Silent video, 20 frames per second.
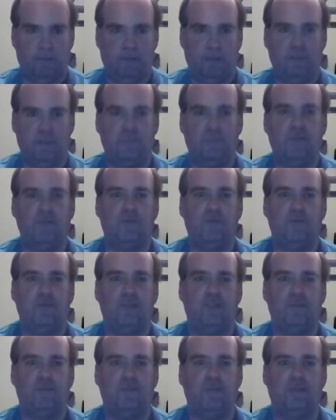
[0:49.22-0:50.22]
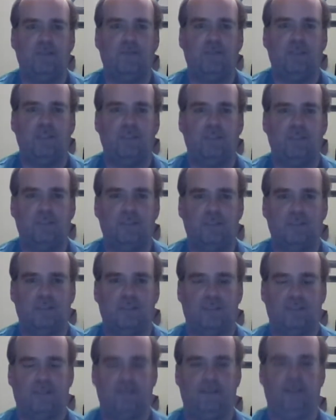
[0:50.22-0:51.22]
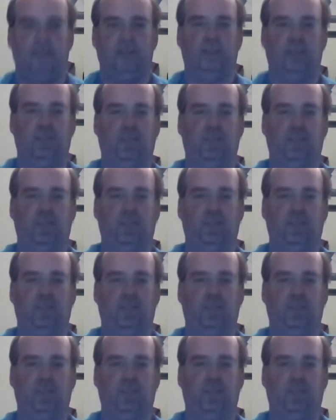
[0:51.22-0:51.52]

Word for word: I should be wearing something patriotic.